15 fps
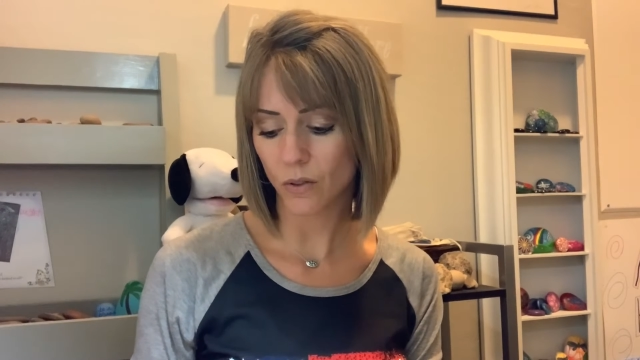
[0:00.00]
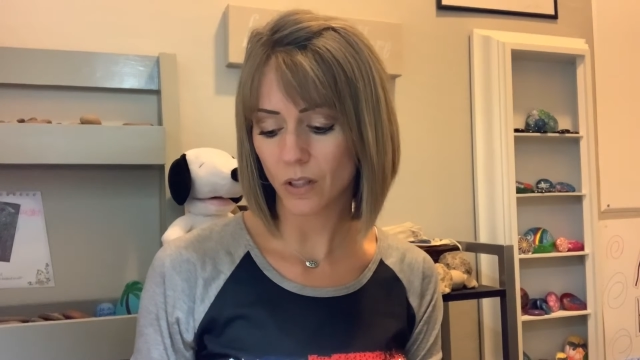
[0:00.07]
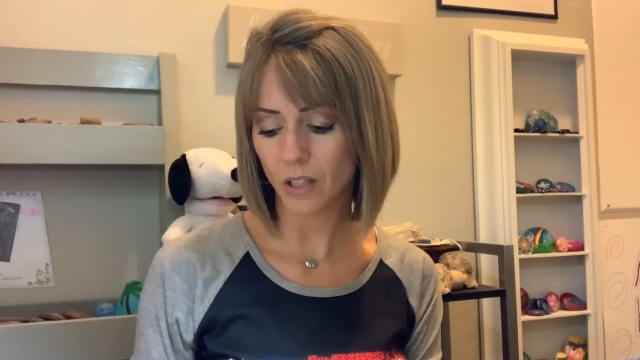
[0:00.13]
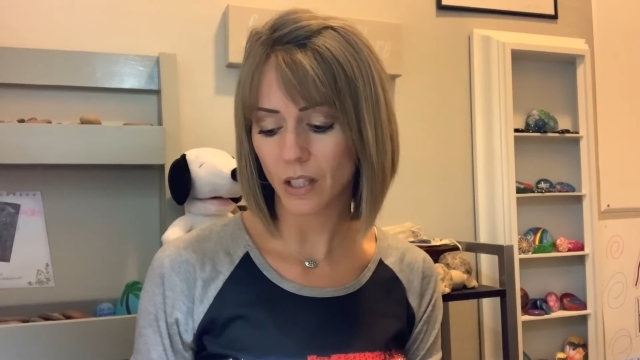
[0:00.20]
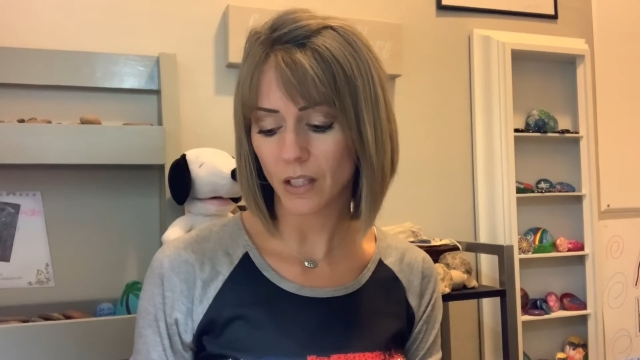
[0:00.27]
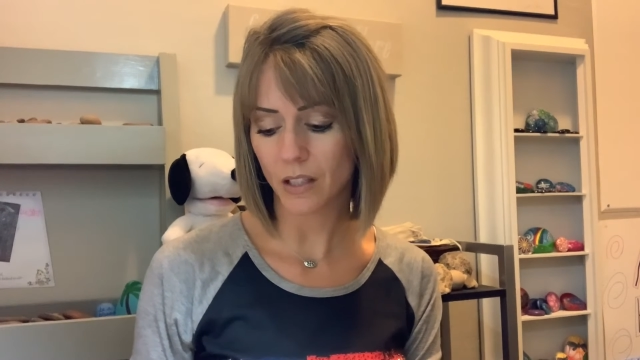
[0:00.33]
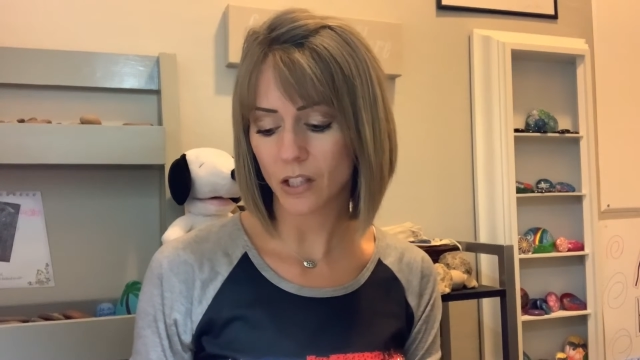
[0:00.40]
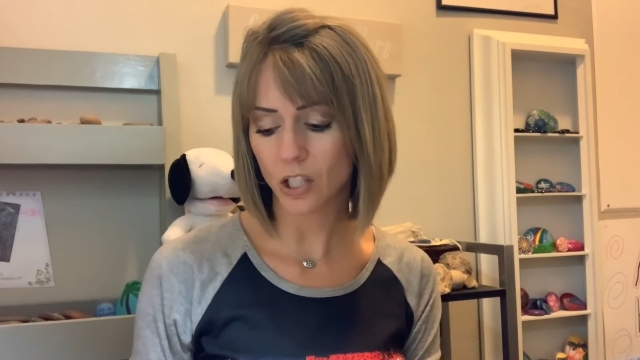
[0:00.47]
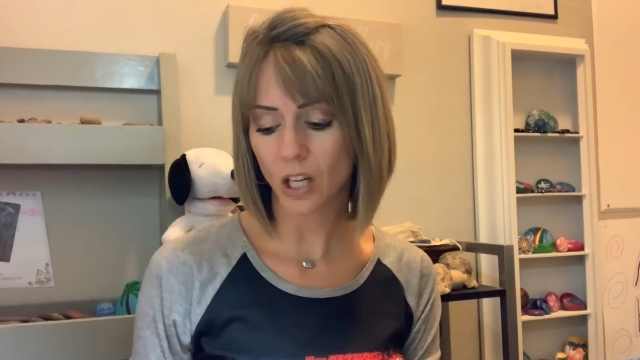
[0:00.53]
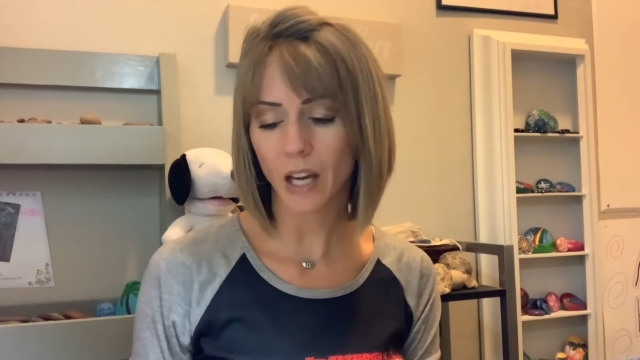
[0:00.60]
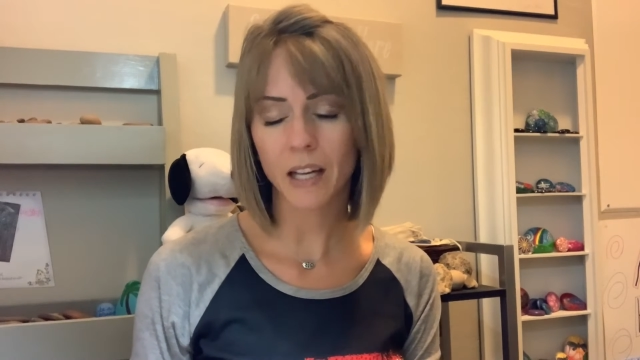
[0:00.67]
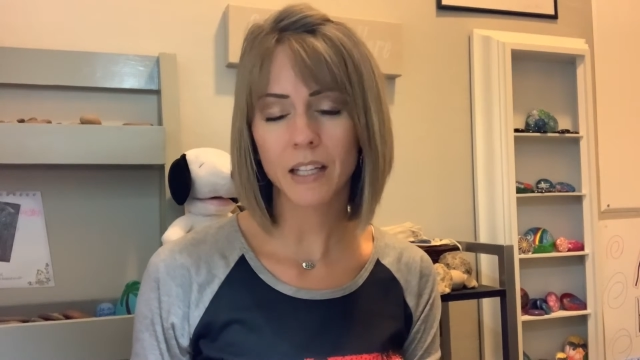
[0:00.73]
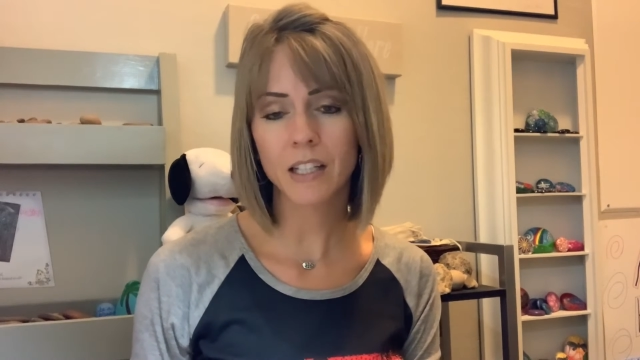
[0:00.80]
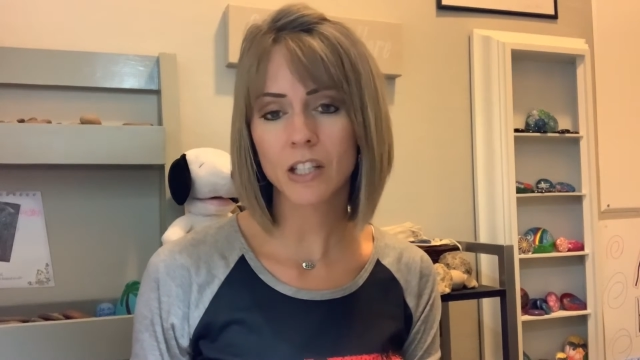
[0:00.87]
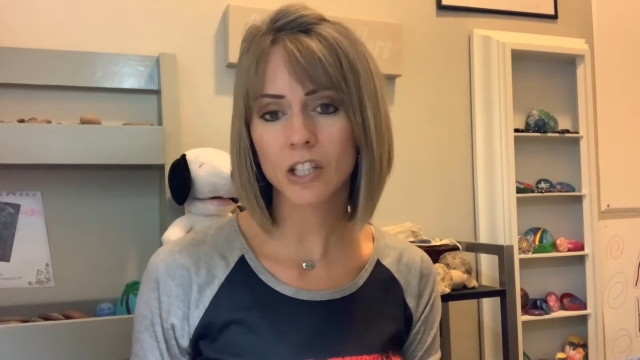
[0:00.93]
the
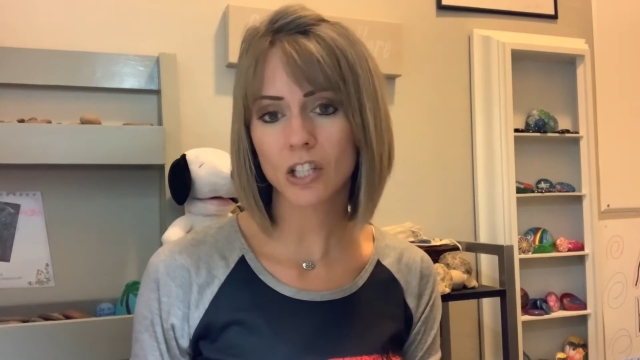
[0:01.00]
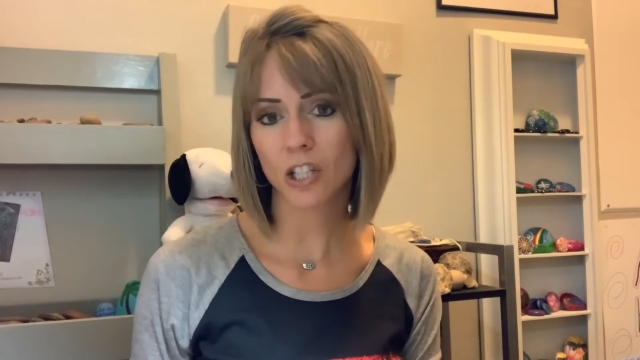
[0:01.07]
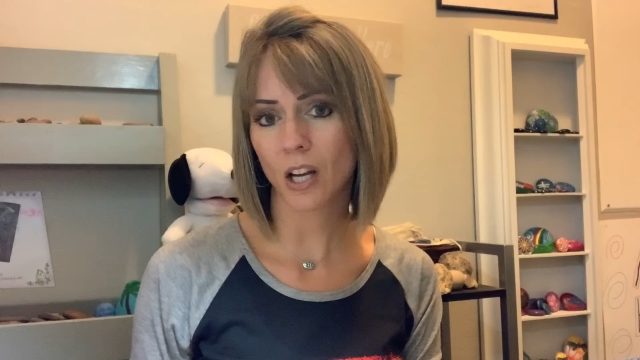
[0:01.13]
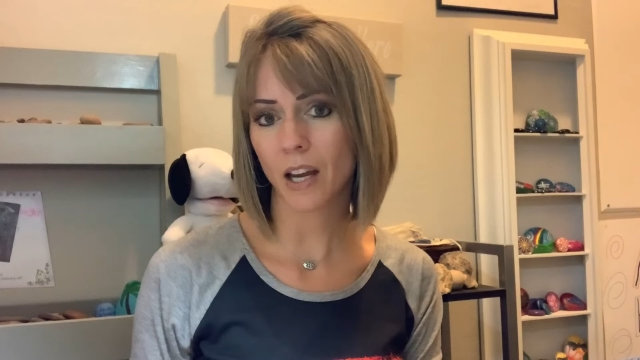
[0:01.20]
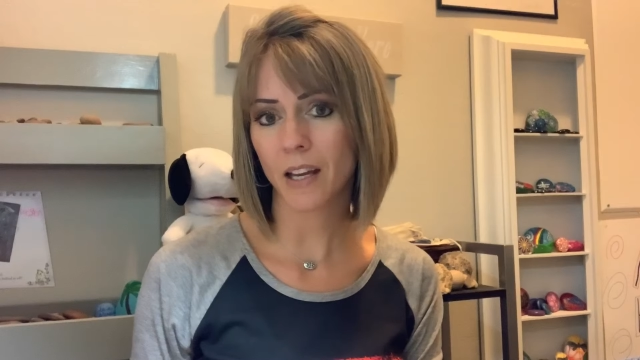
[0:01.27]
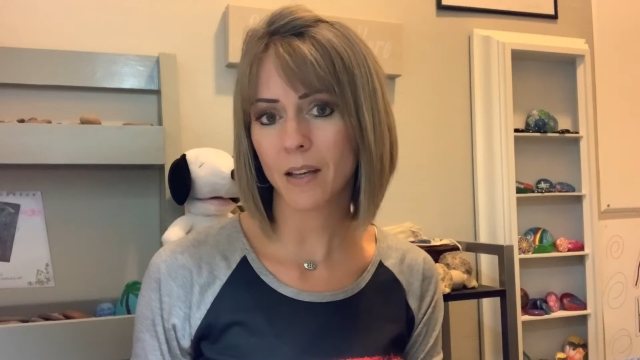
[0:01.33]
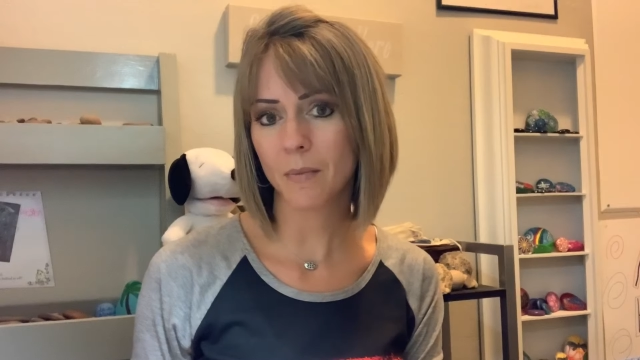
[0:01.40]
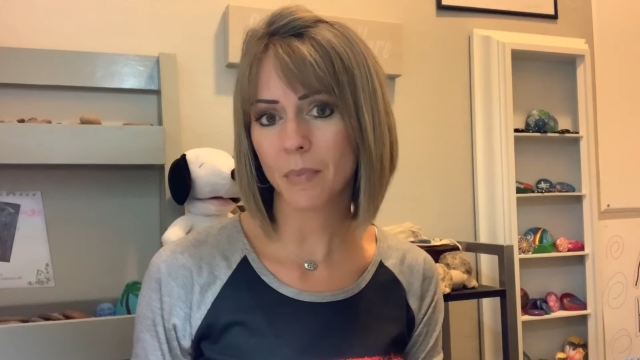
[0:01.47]
Chinese giant